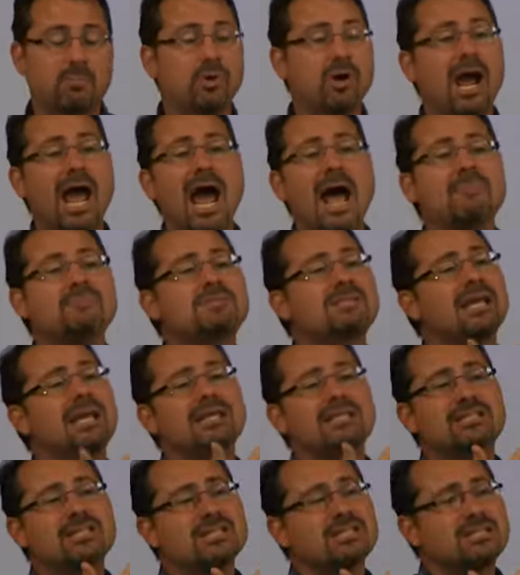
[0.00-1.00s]
Perhaps
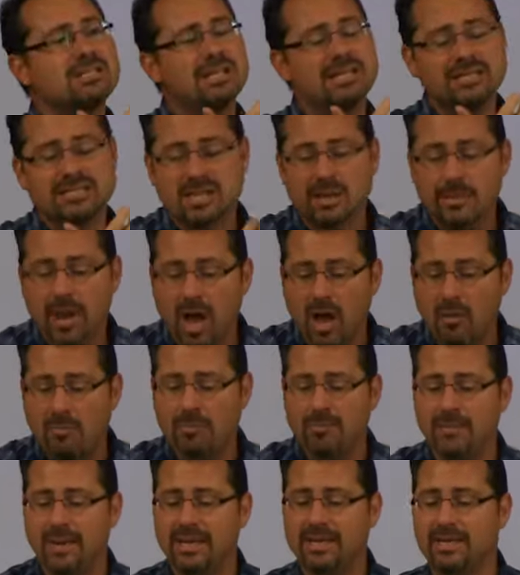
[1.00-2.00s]
they just need some
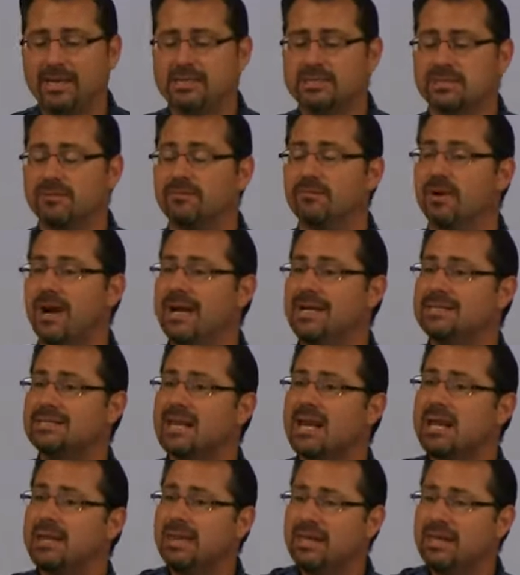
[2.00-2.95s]
help making some friends.